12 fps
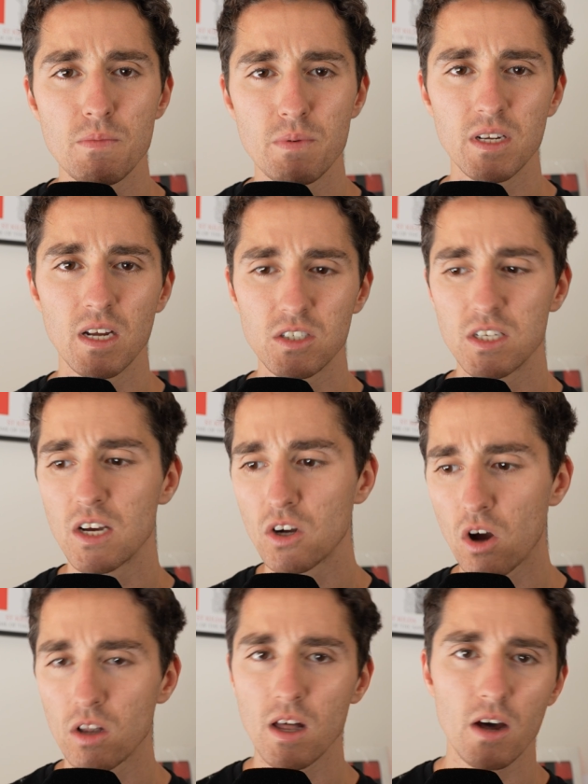potentially a
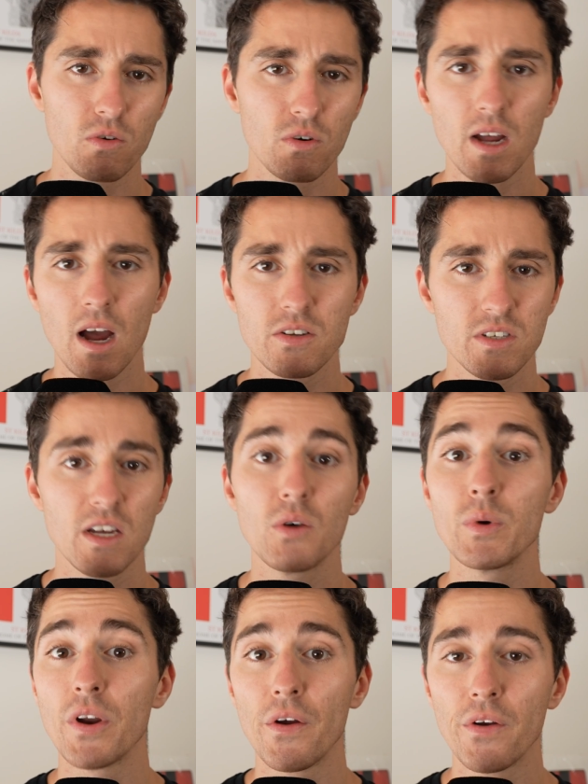Collard or a Garcia.
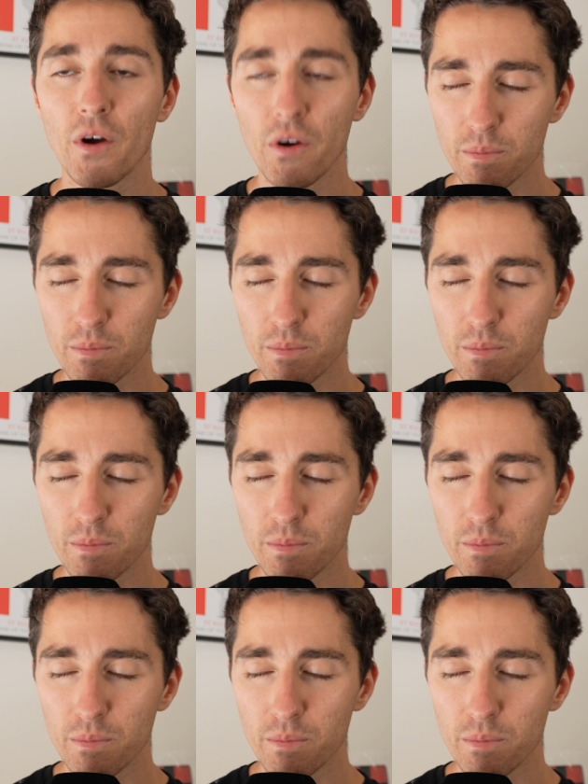We don't know.